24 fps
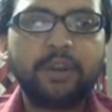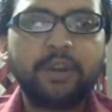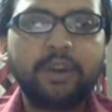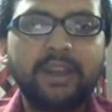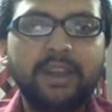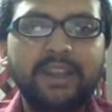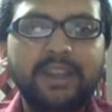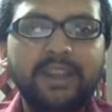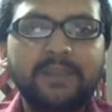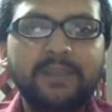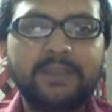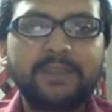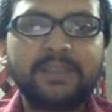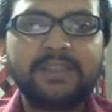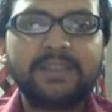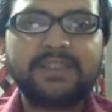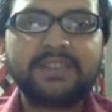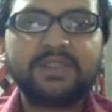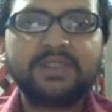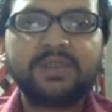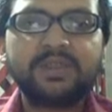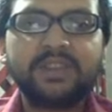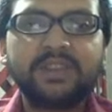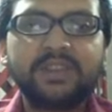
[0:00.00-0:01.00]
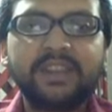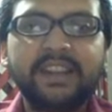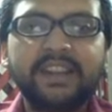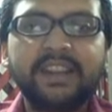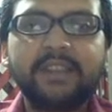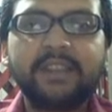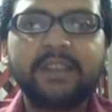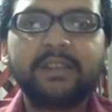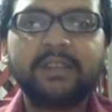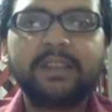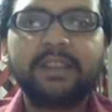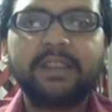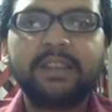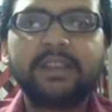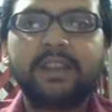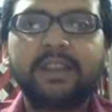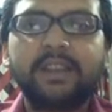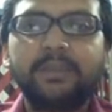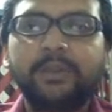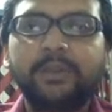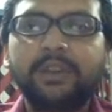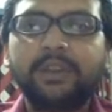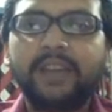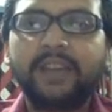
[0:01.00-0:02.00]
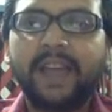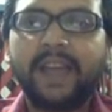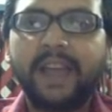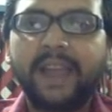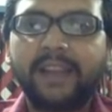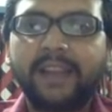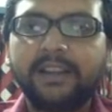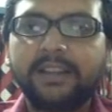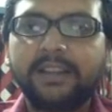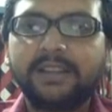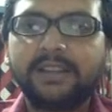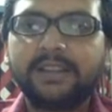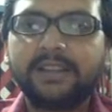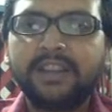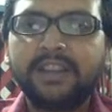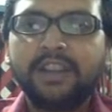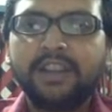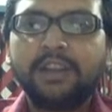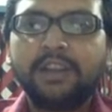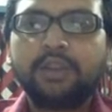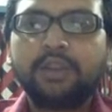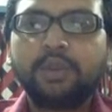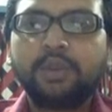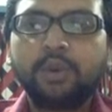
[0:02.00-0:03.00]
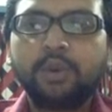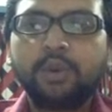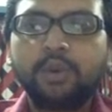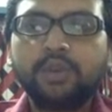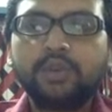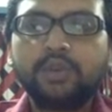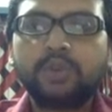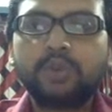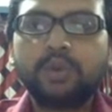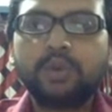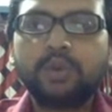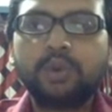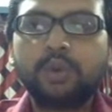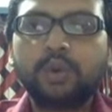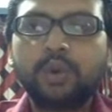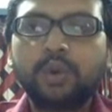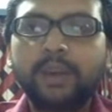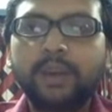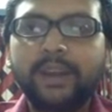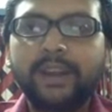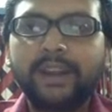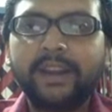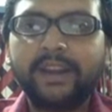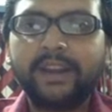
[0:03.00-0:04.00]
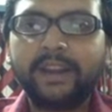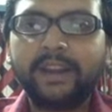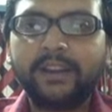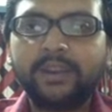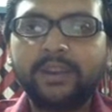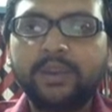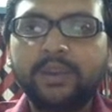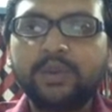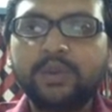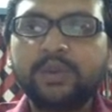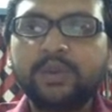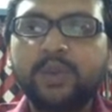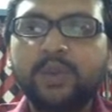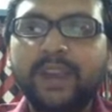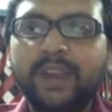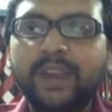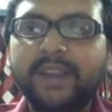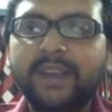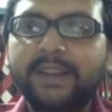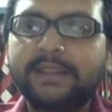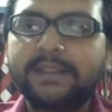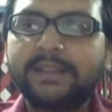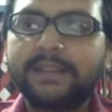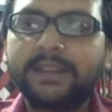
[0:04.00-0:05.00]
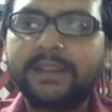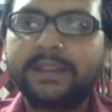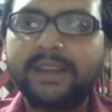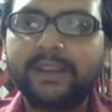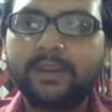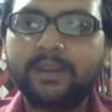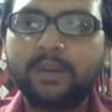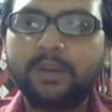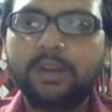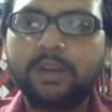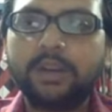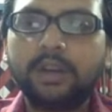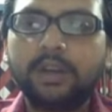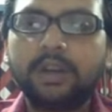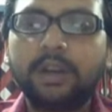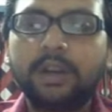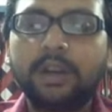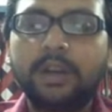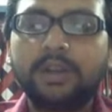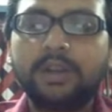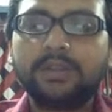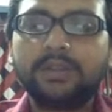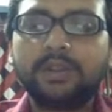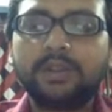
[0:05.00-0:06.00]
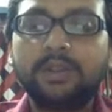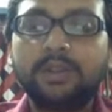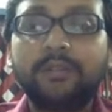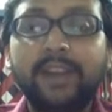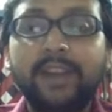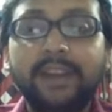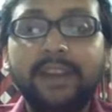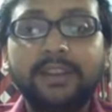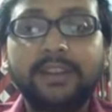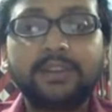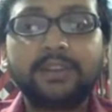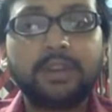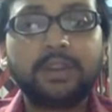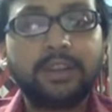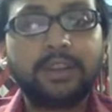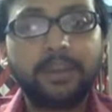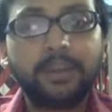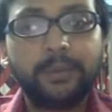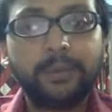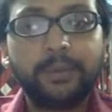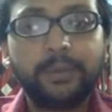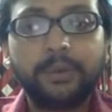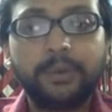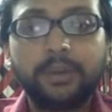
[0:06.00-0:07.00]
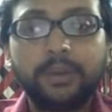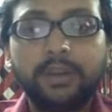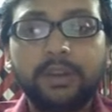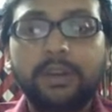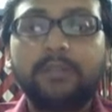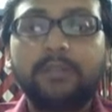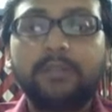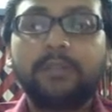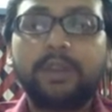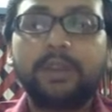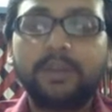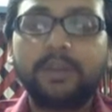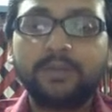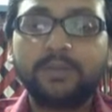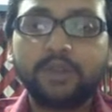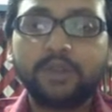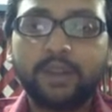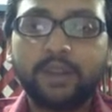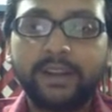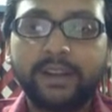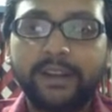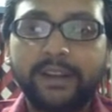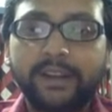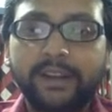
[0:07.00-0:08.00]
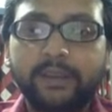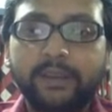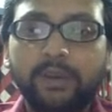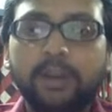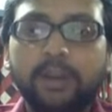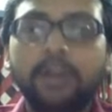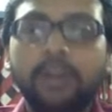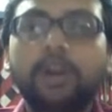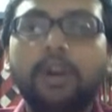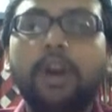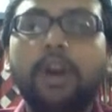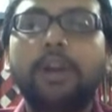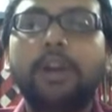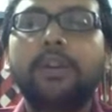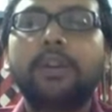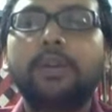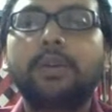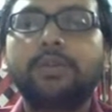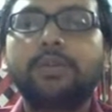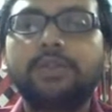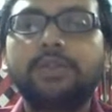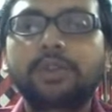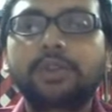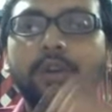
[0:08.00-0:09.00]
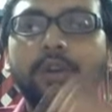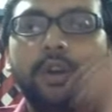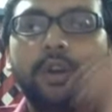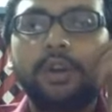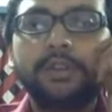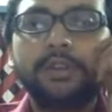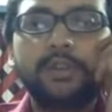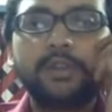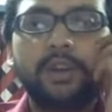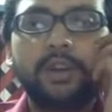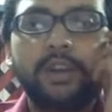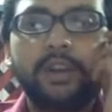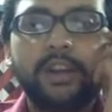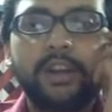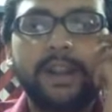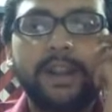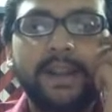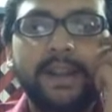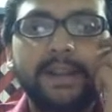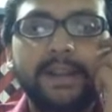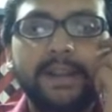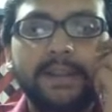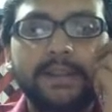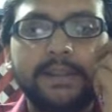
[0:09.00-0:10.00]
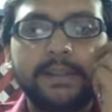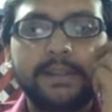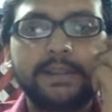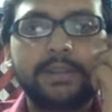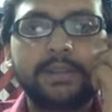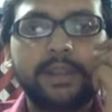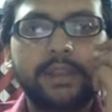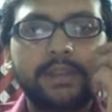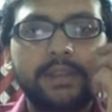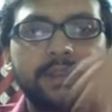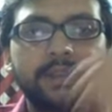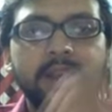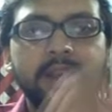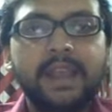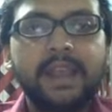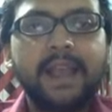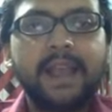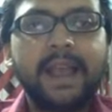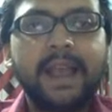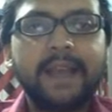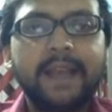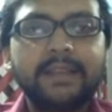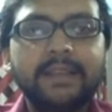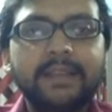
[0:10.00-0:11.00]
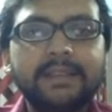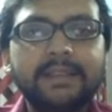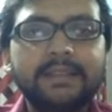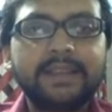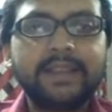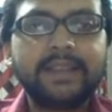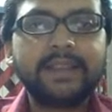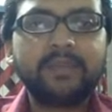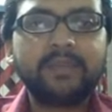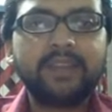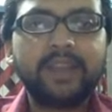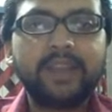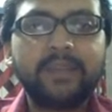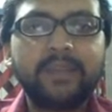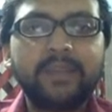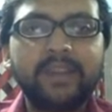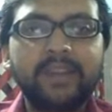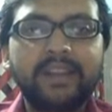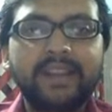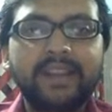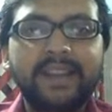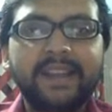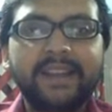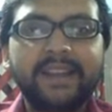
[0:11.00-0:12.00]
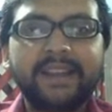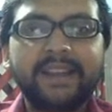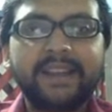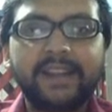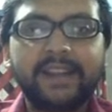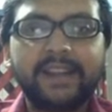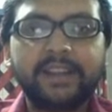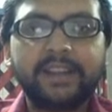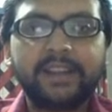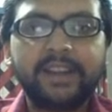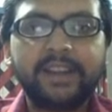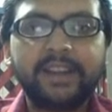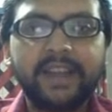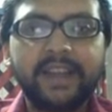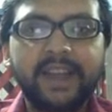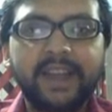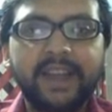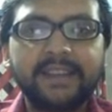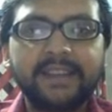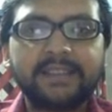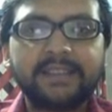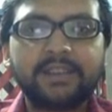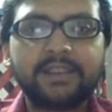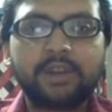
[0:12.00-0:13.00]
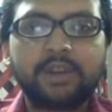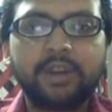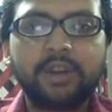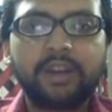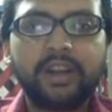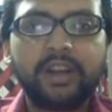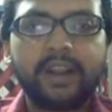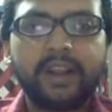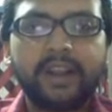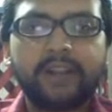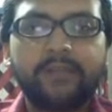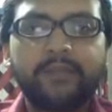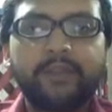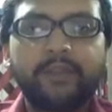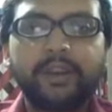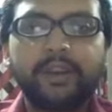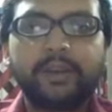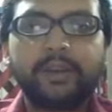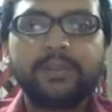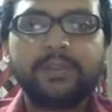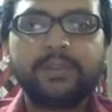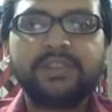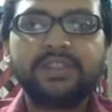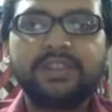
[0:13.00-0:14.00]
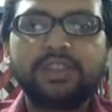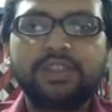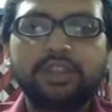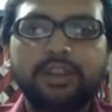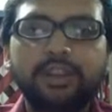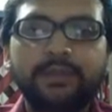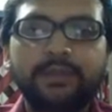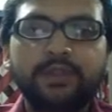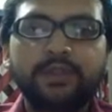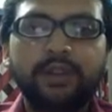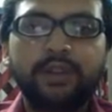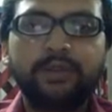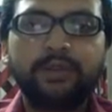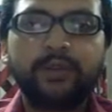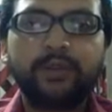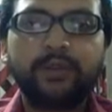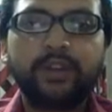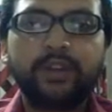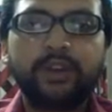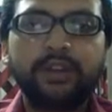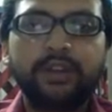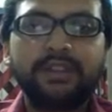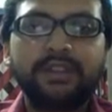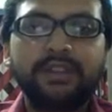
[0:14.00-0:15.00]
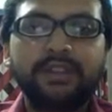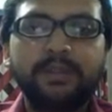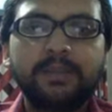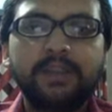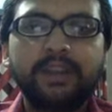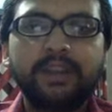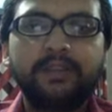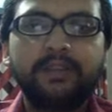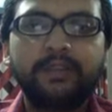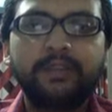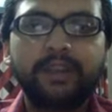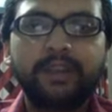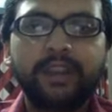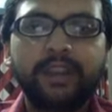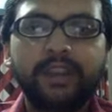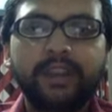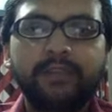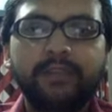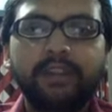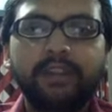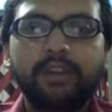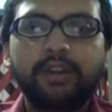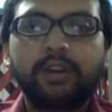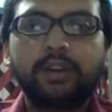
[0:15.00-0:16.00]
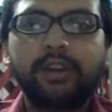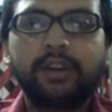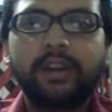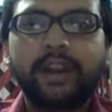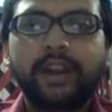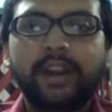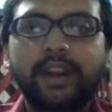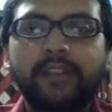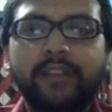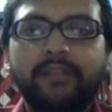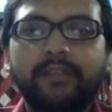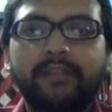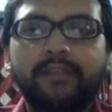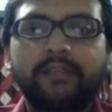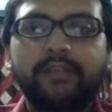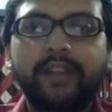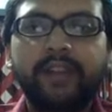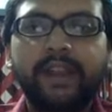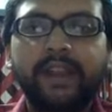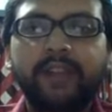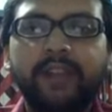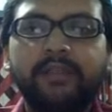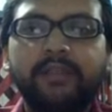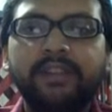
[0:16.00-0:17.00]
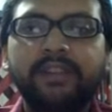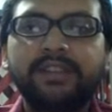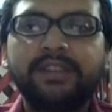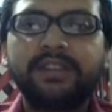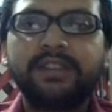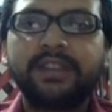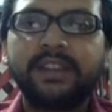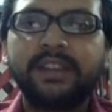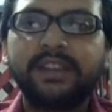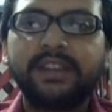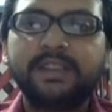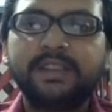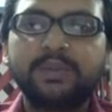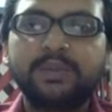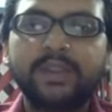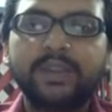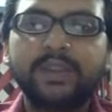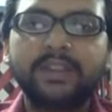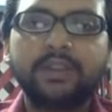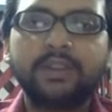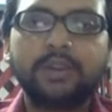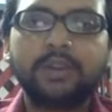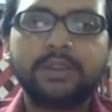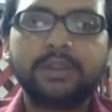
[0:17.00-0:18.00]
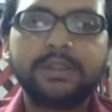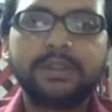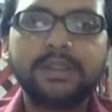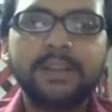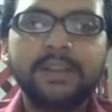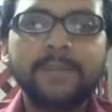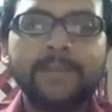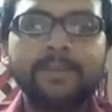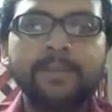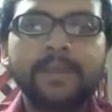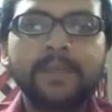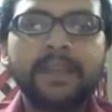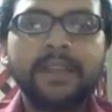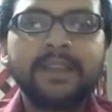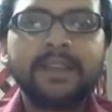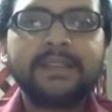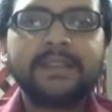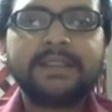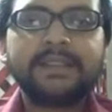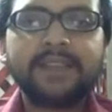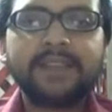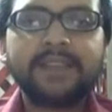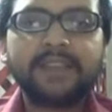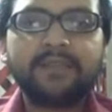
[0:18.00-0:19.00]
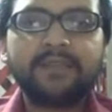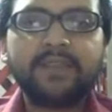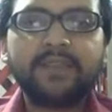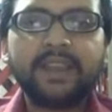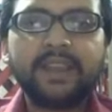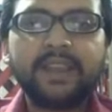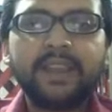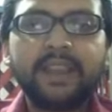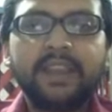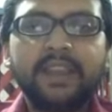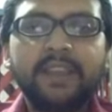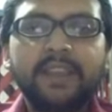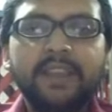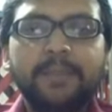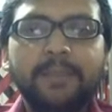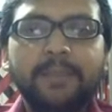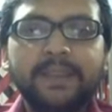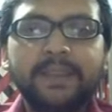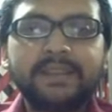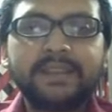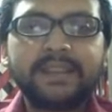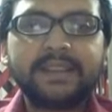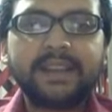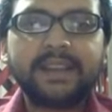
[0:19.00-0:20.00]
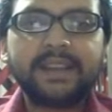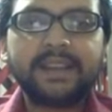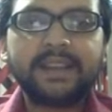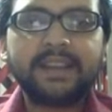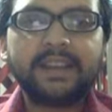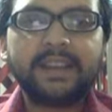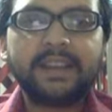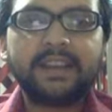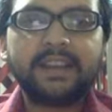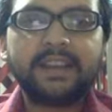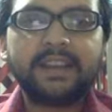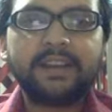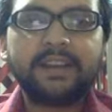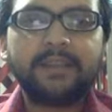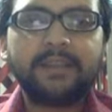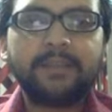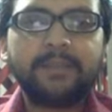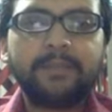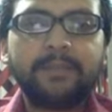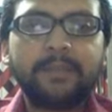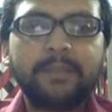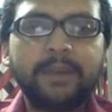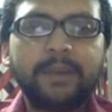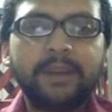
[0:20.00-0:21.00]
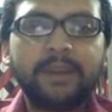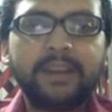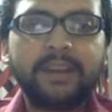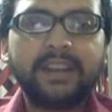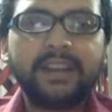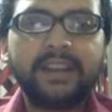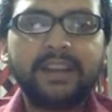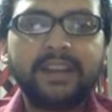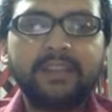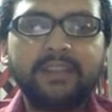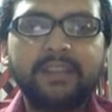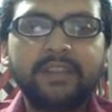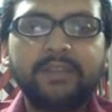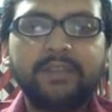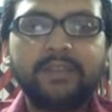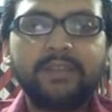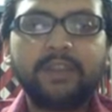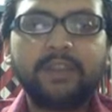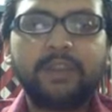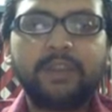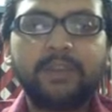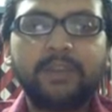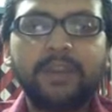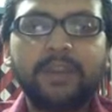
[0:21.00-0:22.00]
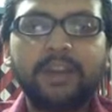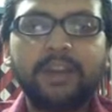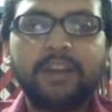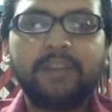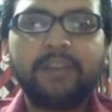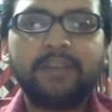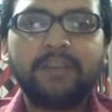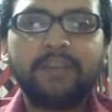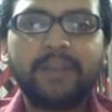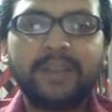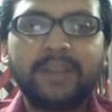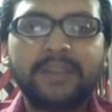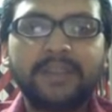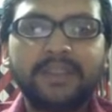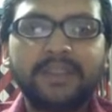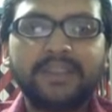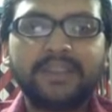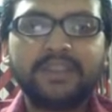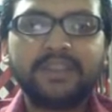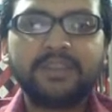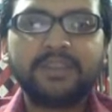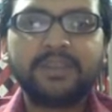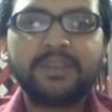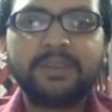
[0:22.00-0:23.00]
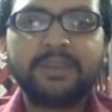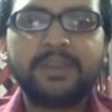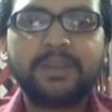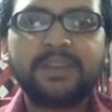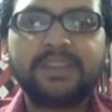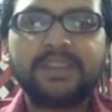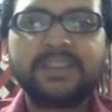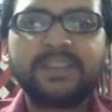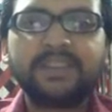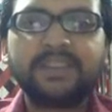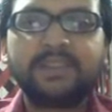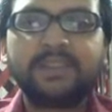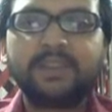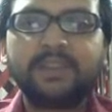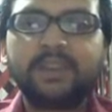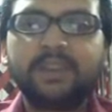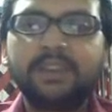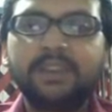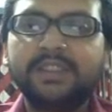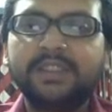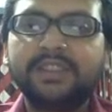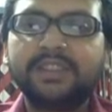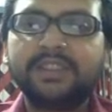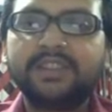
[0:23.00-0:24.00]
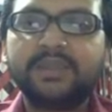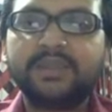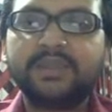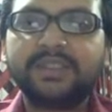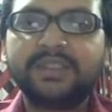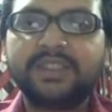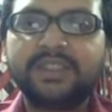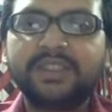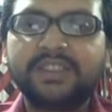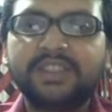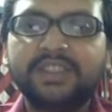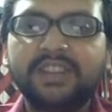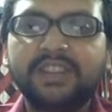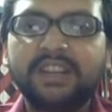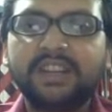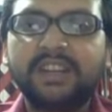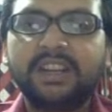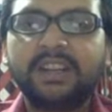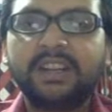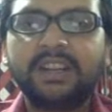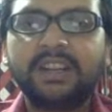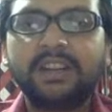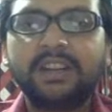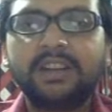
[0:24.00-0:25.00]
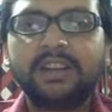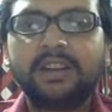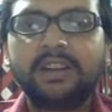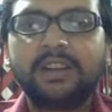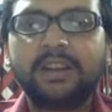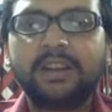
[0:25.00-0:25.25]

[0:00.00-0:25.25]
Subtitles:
law helps us to deal with computer hackers, those who introduce virus in network, so virus on computer, worms on network, or Trojan horse, or any such things. At the same time, it can categorize contract for acquisition of software on similar footing with contract which deals with goods. Same way, basically dealing with phenomena of mass consumer purchase for other jurisdiction under